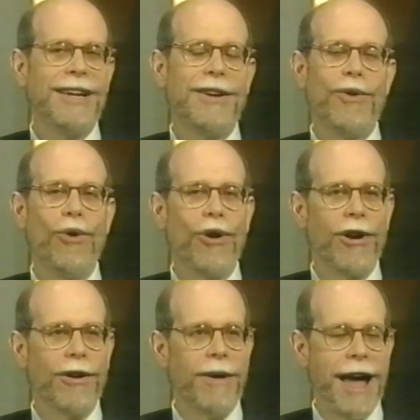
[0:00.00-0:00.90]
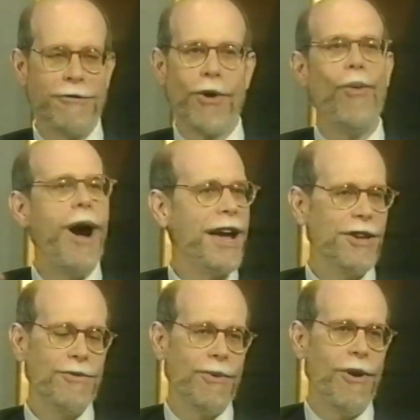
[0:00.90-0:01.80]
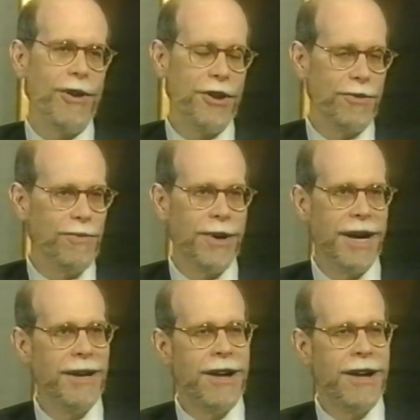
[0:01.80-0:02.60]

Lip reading: or I don't know why all you